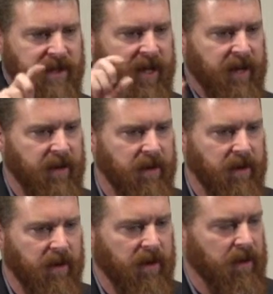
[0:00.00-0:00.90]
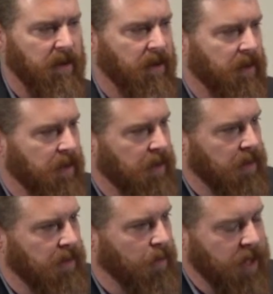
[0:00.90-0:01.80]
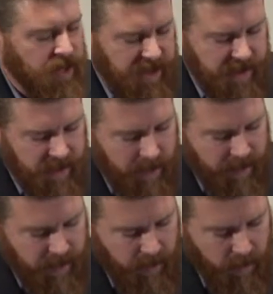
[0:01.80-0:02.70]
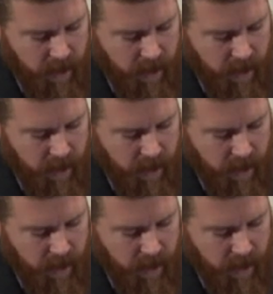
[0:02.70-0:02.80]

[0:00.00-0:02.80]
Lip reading: sin. What did Jesus come to do?